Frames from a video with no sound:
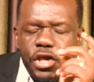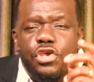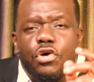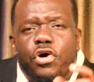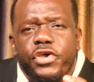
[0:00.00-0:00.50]

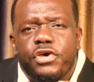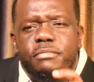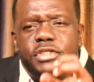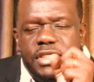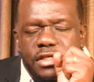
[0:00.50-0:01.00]
You got your
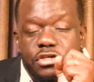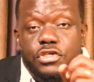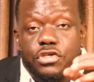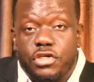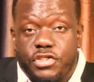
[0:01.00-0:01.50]
money, you,
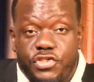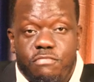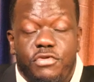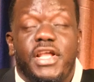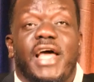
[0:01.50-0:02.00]
you got
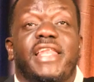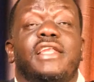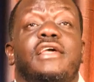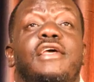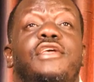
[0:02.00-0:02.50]
some money, and
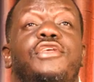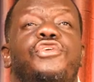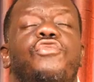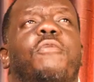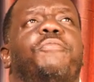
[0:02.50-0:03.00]
then
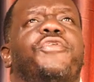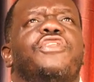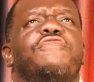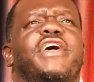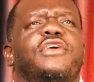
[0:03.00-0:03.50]
you are
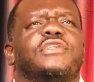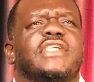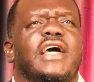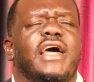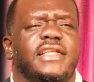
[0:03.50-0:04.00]
praying over your
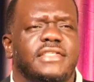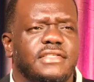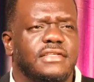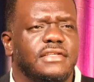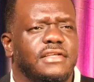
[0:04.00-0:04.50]

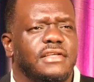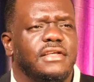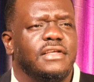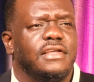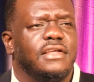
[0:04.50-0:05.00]
tithes.
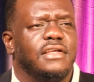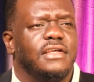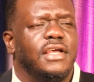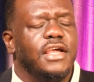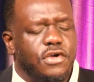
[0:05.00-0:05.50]

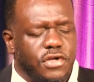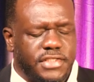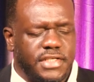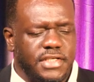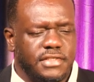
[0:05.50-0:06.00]
And God
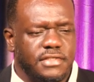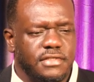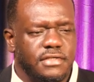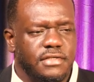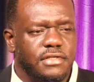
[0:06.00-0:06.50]
says,
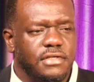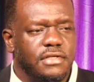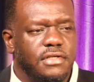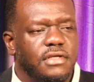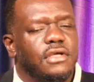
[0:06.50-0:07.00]

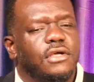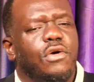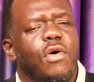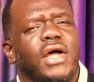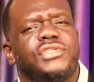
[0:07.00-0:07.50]

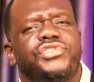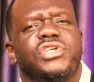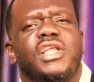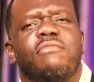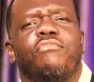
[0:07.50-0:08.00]
Go and
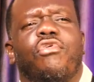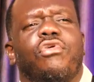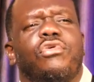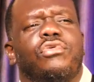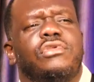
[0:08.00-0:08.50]
drill a
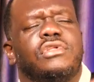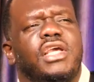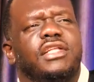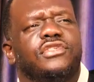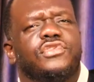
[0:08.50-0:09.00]
borehole
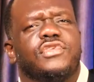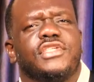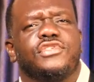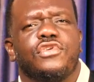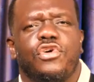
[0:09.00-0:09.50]
in so
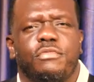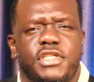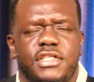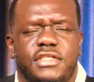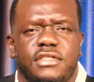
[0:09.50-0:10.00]
and so
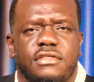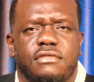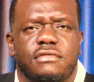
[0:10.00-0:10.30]
community